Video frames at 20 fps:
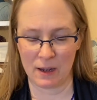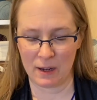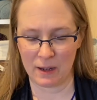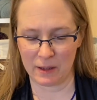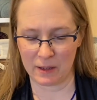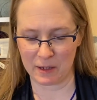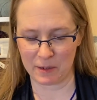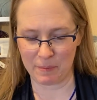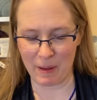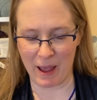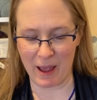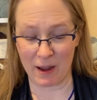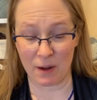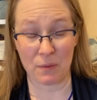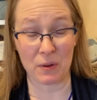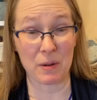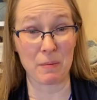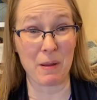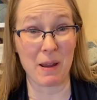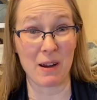This bag
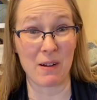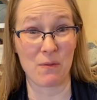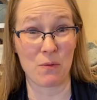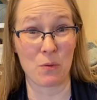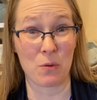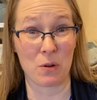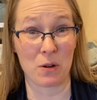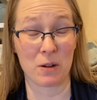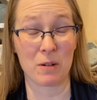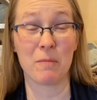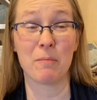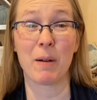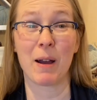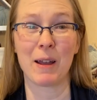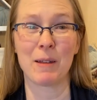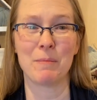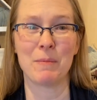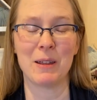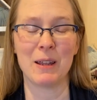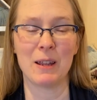was paid for
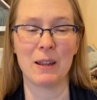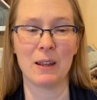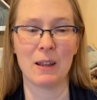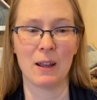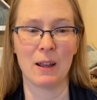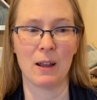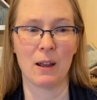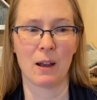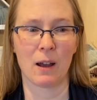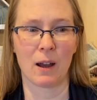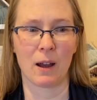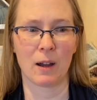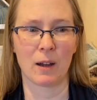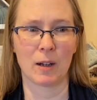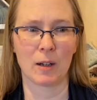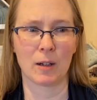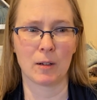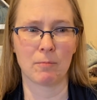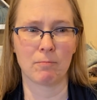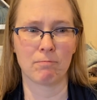by me.
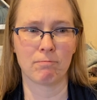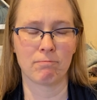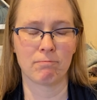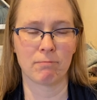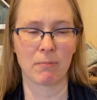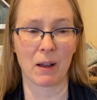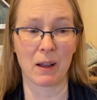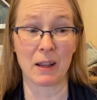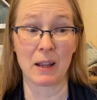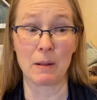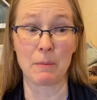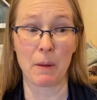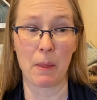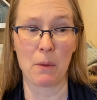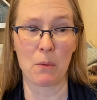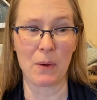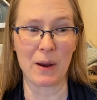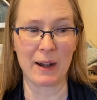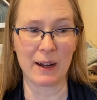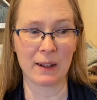I am on
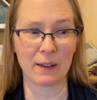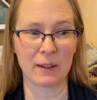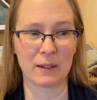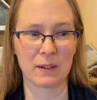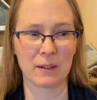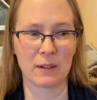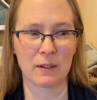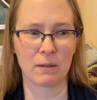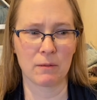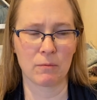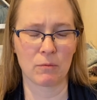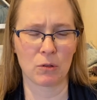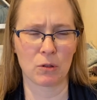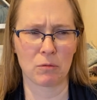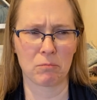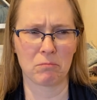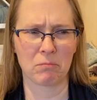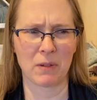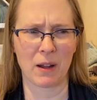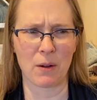the waiting list, or
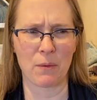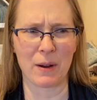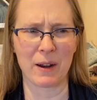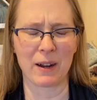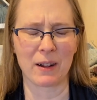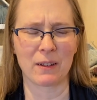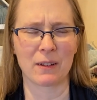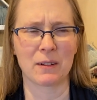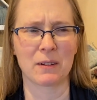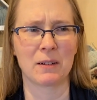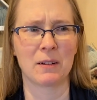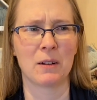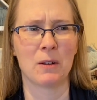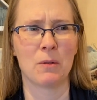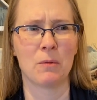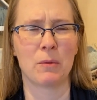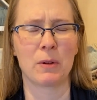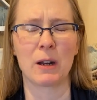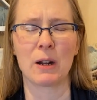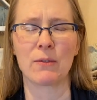not waiting list,
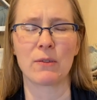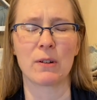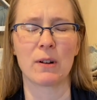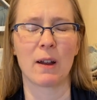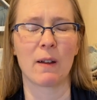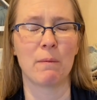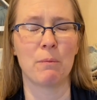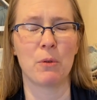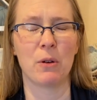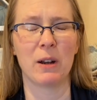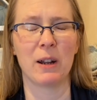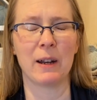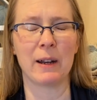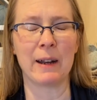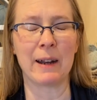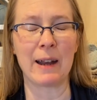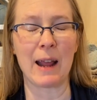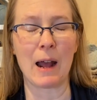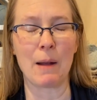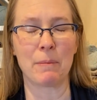whatever. I put in
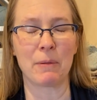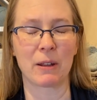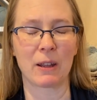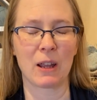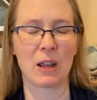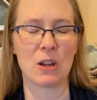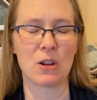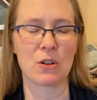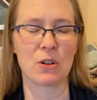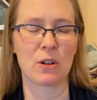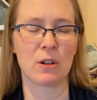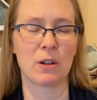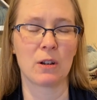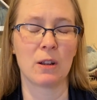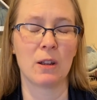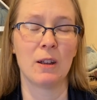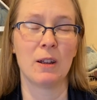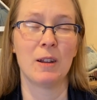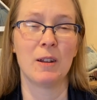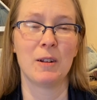an application
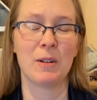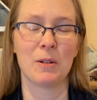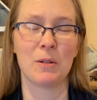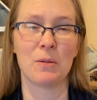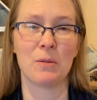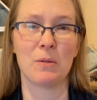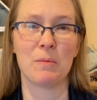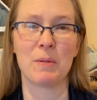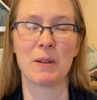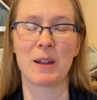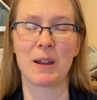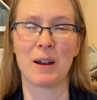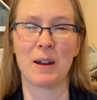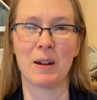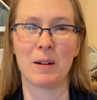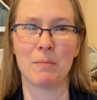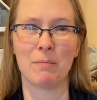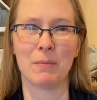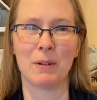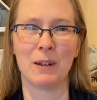to
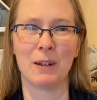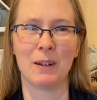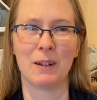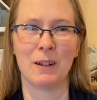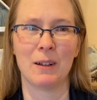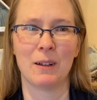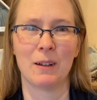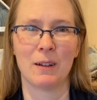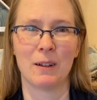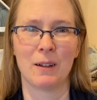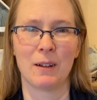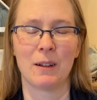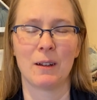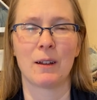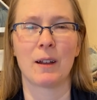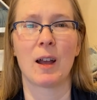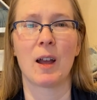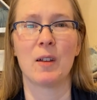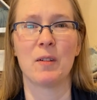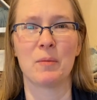become
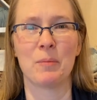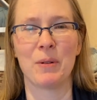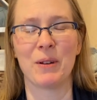an